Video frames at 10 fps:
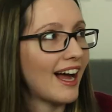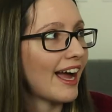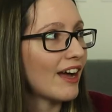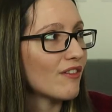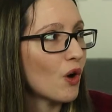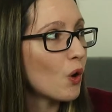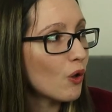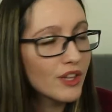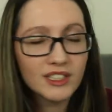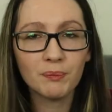I have a
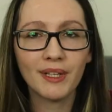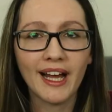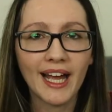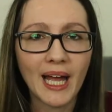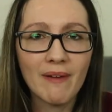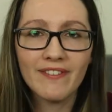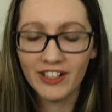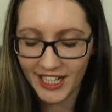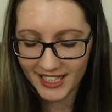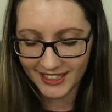whole display. I'm
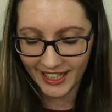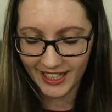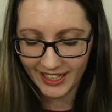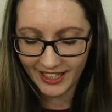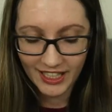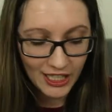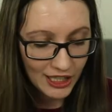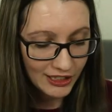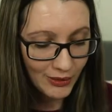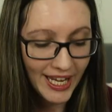very excited.
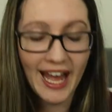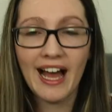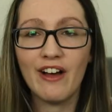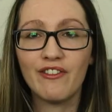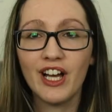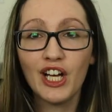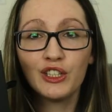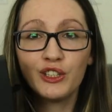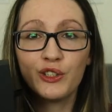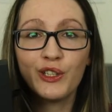So we have
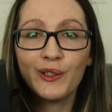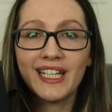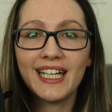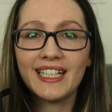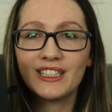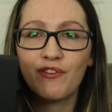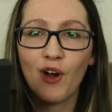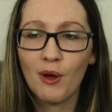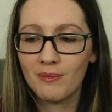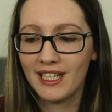two new keys
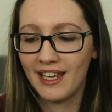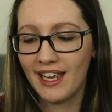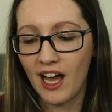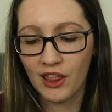from the